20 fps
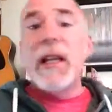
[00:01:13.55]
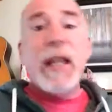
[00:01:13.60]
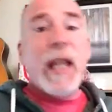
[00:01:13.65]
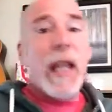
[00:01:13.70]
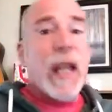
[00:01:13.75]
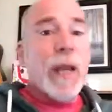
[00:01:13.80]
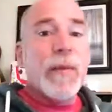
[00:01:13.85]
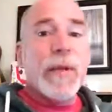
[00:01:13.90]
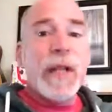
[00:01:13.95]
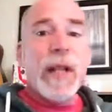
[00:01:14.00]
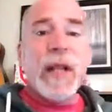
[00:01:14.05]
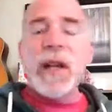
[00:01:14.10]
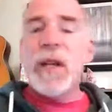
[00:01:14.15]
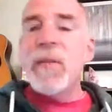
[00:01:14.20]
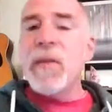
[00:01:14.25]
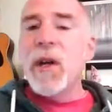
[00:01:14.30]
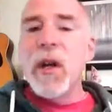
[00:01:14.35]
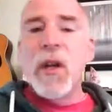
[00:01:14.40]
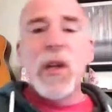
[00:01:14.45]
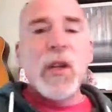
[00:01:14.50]
came to
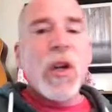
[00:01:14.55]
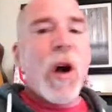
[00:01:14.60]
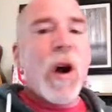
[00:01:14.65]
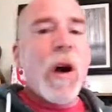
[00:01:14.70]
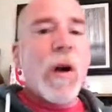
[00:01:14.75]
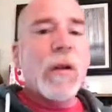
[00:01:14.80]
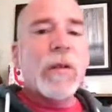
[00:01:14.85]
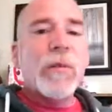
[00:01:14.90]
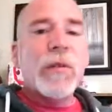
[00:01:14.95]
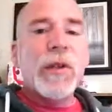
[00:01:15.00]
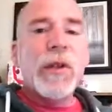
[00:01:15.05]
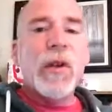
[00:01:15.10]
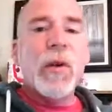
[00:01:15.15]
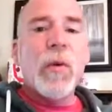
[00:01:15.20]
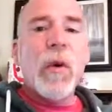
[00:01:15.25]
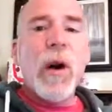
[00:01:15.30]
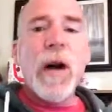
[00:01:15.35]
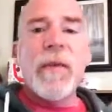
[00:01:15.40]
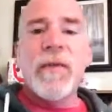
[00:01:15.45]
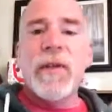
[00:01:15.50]
him, called him to
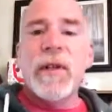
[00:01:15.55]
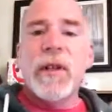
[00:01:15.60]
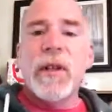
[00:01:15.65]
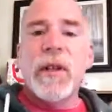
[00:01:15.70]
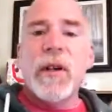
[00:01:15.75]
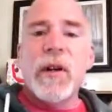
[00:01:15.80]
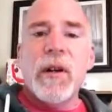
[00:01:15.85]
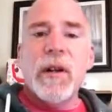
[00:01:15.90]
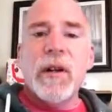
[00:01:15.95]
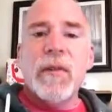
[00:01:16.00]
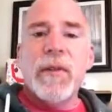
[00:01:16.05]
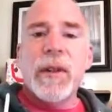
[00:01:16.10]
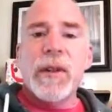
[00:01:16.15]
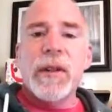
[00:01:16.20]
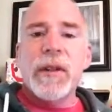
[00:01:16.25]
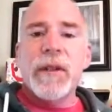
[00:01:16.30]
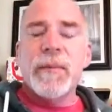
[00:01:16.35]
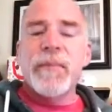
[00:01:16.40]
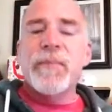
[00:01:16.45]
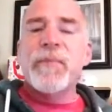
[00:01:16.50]
go off into the
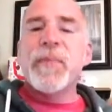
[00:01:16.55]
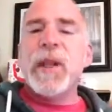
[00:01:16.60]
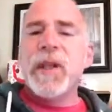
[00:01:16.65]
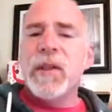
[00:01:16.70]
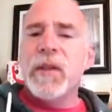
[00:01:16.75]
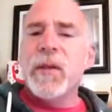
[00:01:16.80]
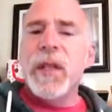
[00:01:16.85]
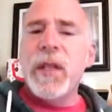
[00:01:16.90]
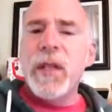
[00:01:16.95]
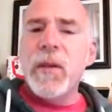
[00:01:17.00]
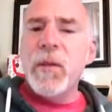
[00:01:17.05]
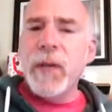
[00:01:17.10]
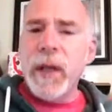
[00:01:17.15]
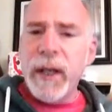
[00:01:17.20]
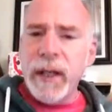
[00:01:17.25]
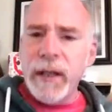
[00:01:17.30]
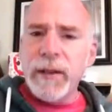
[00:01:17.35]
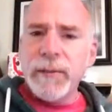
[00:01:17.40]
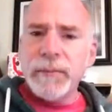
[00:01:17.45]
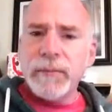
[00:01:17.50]
harvest. So he
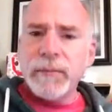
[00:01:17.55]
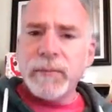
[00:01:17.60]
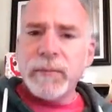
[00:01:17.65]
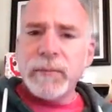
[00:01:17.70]
went.